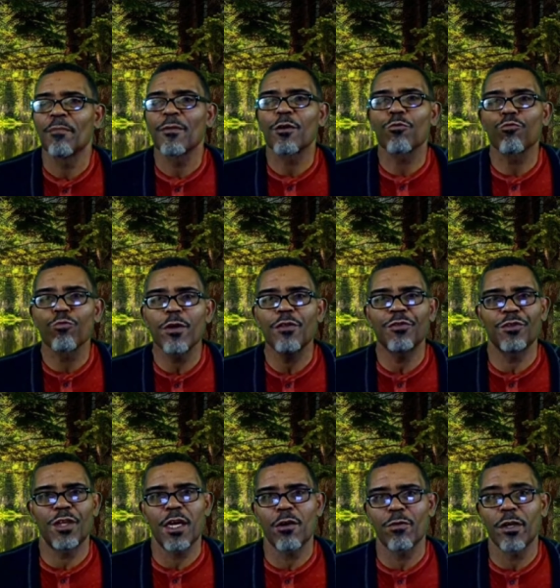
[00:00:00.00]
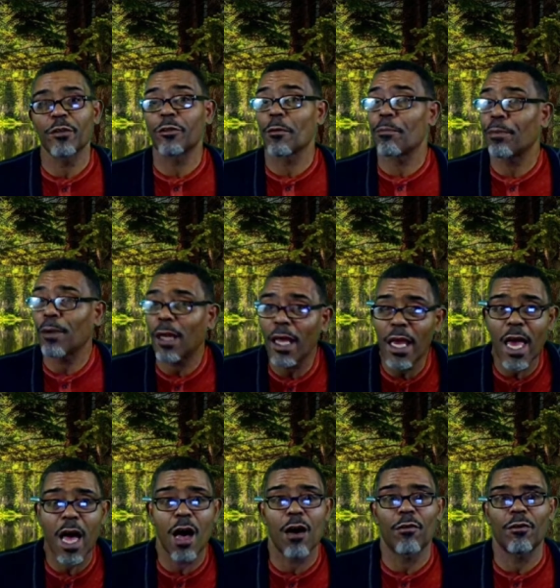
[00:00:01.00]
written therein to play
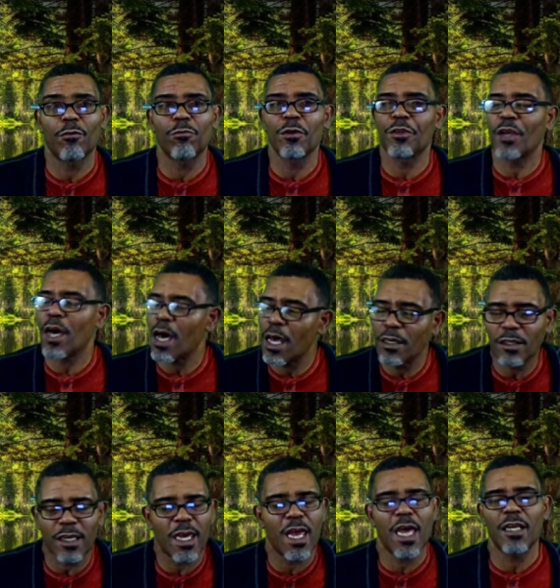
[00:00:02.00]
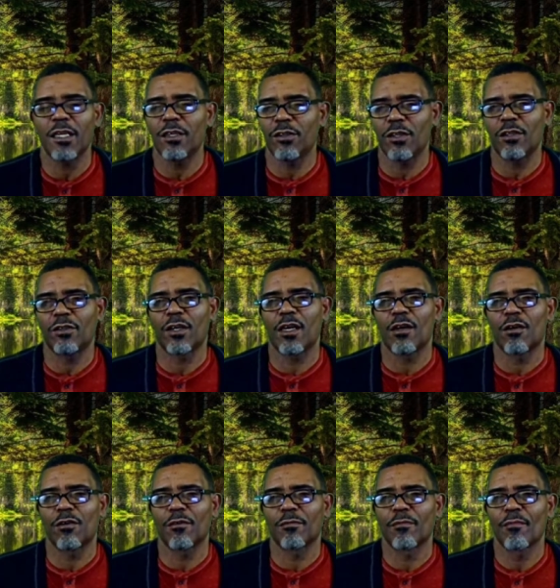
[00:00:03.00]
out with uncanny detail.
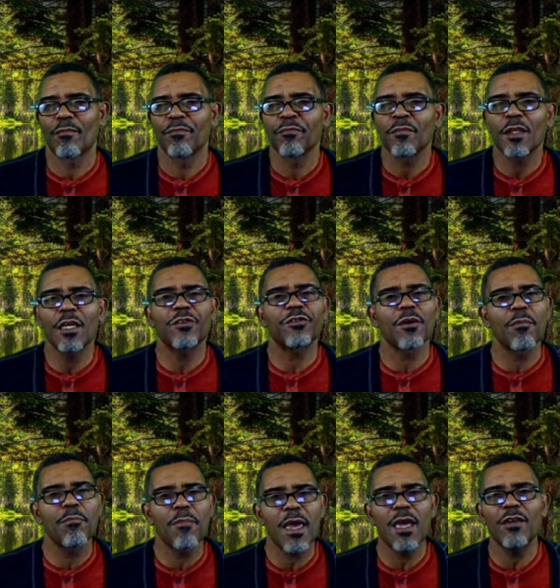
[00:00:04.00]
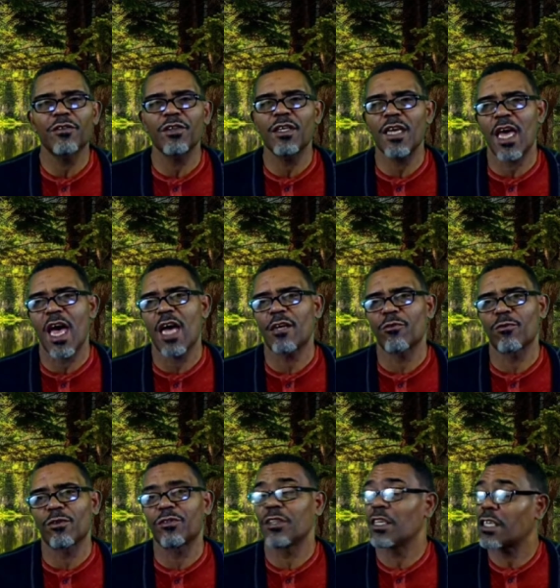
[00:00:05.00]
Its amazing
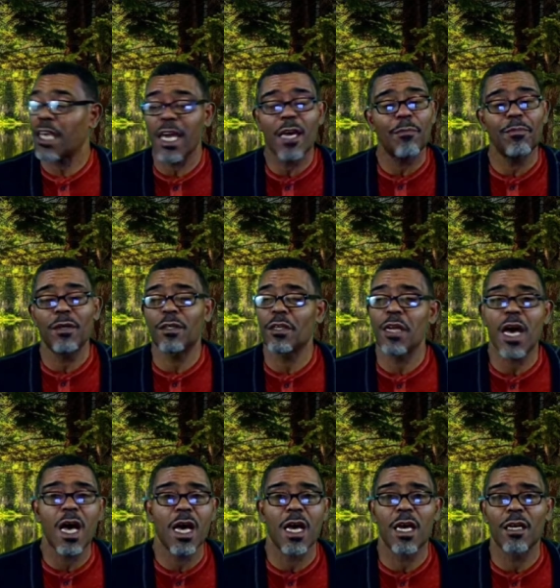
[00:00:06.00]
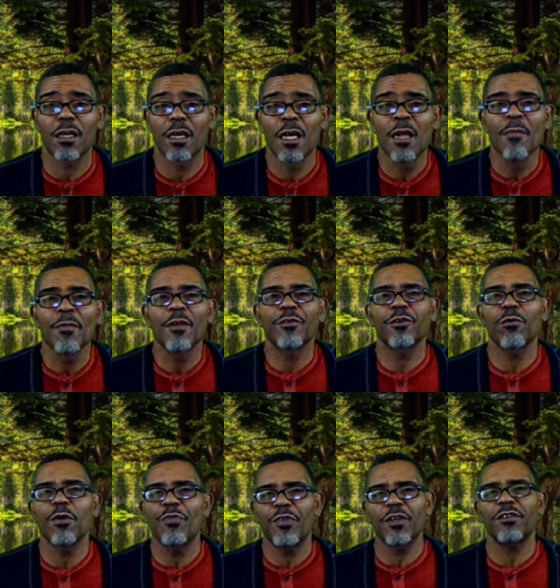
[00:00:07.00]
accuracy can't be denied. So,
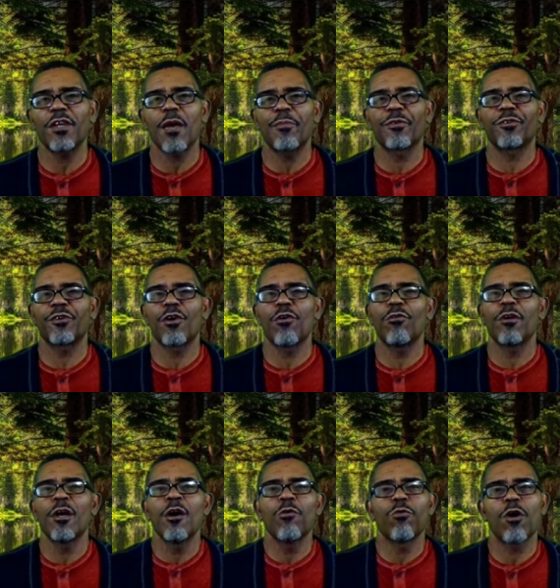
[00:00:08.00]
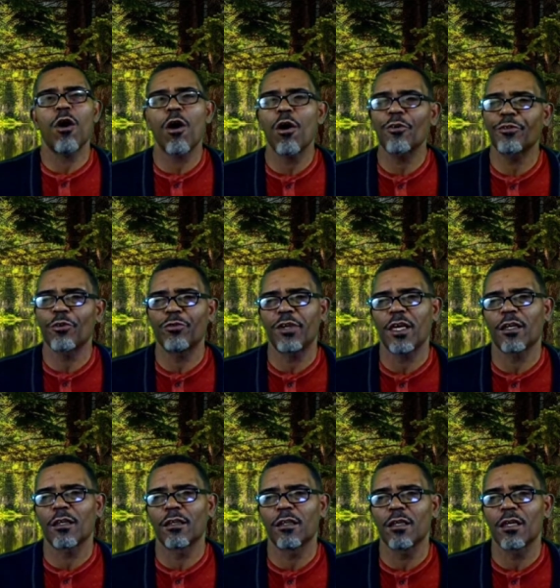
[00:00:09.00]
in this episode, we'll also take a
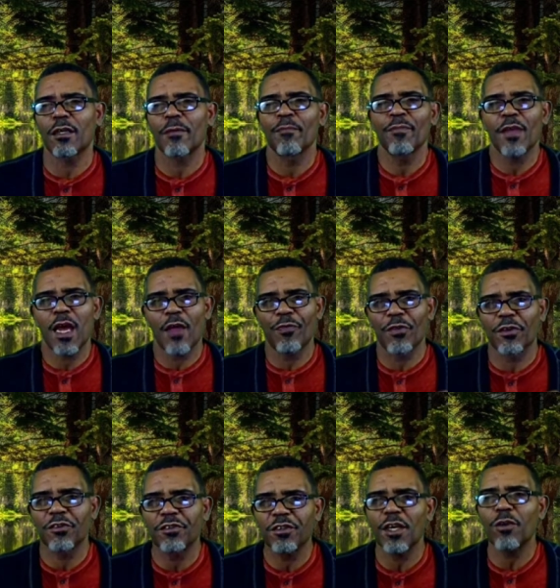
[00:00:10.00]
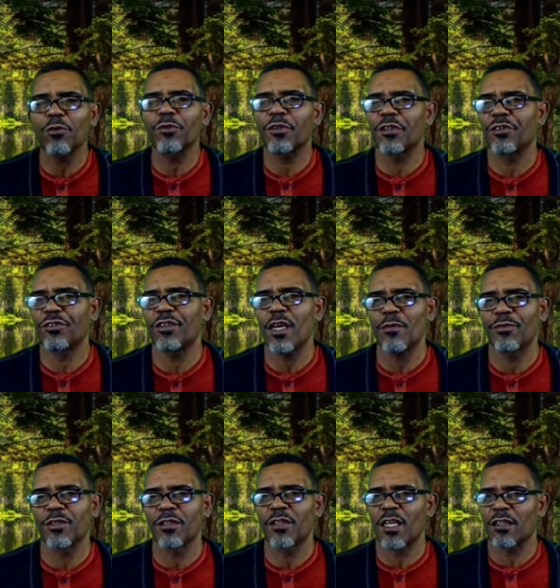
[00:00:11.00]
look at the subtle
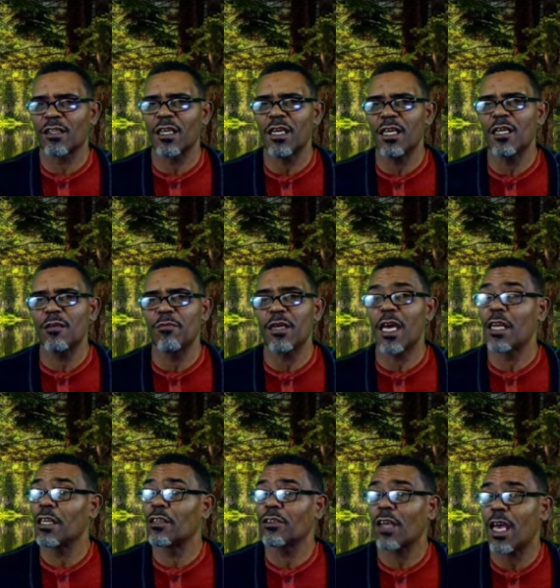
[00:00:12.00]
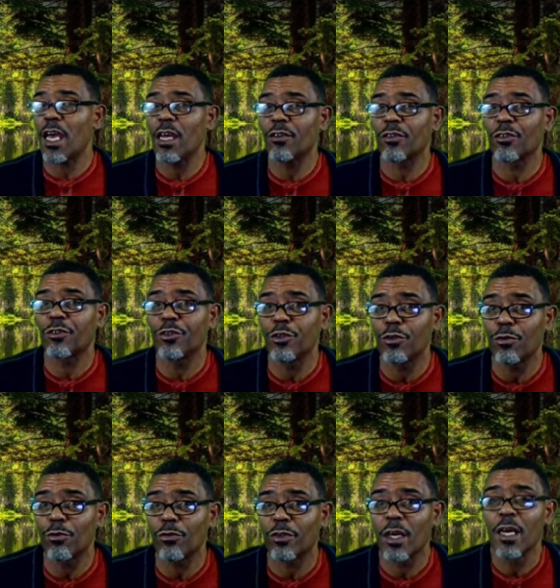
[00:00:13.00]
deception that the enemy and his agents use